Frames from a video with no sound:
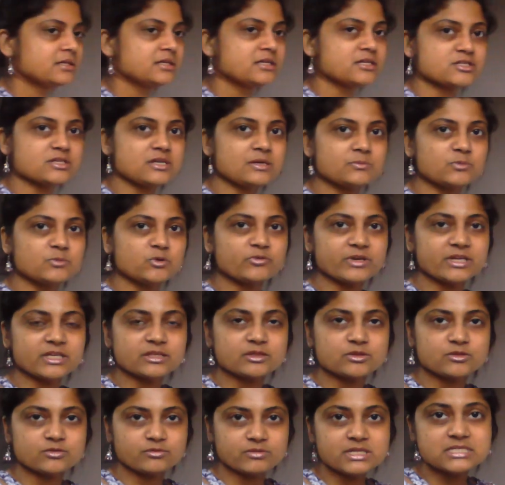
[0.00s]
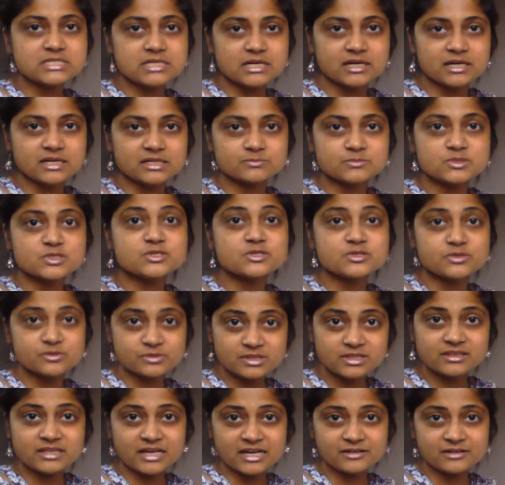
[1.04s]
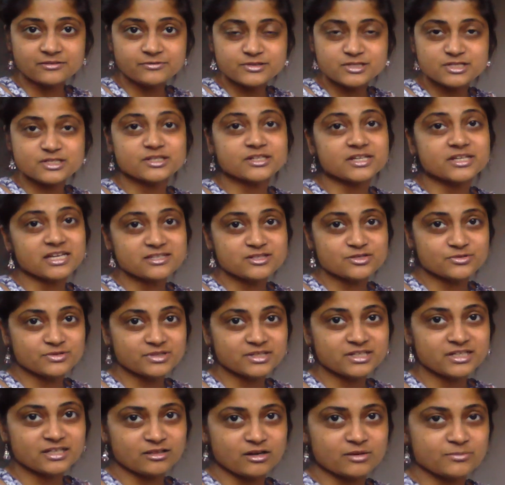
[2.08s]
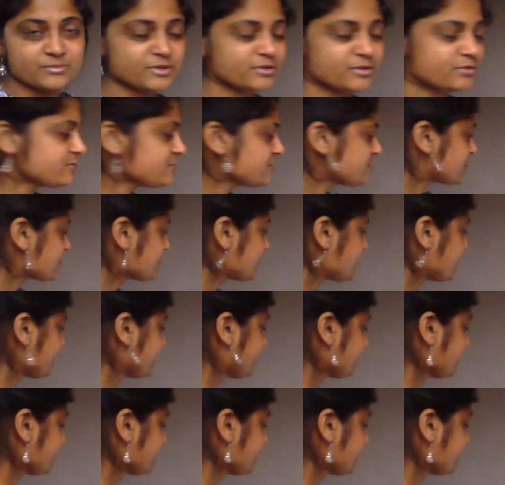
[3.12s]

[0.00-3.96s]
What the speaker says: So I'm moving 3 times to the left to get to the kilometers.